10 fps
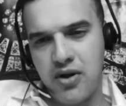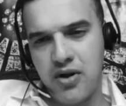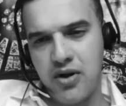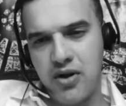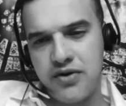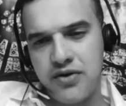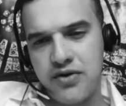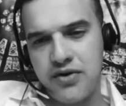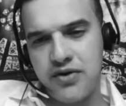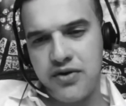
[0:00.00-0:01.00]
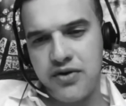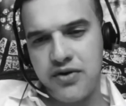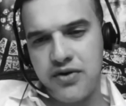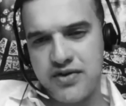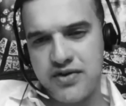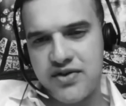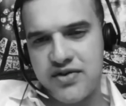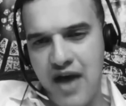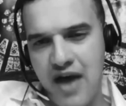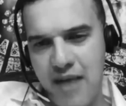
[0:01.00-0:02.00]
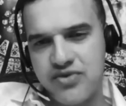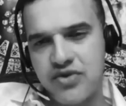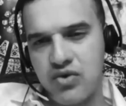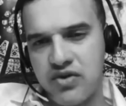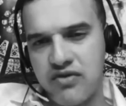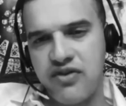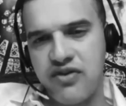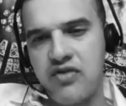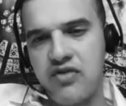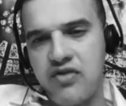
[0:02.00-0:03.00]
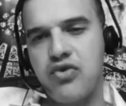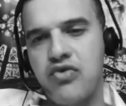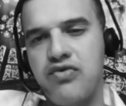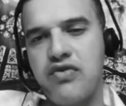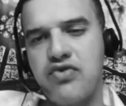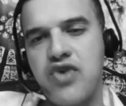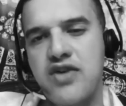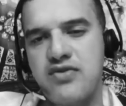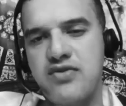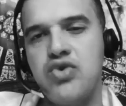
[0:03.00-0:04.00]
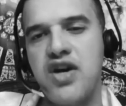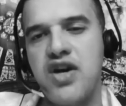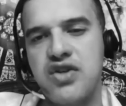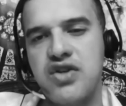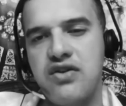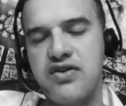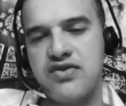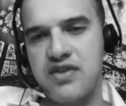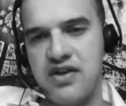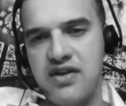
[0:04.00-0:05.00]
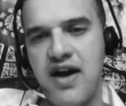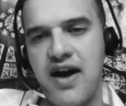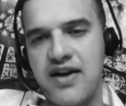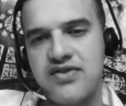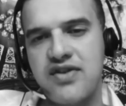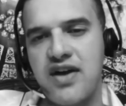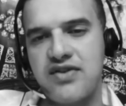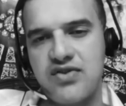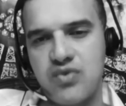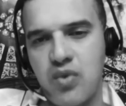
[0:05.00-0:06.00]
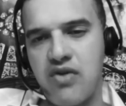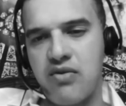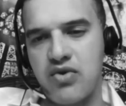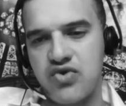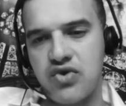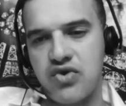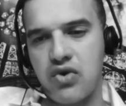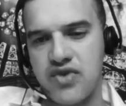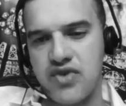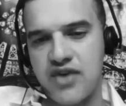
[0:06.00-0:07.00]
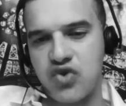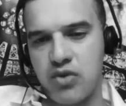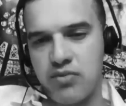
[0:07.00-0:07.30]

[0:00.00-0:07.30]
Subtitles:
understand, this is absolute definitive proof of transmutation. This EDAX test is one of the most thorough tests you can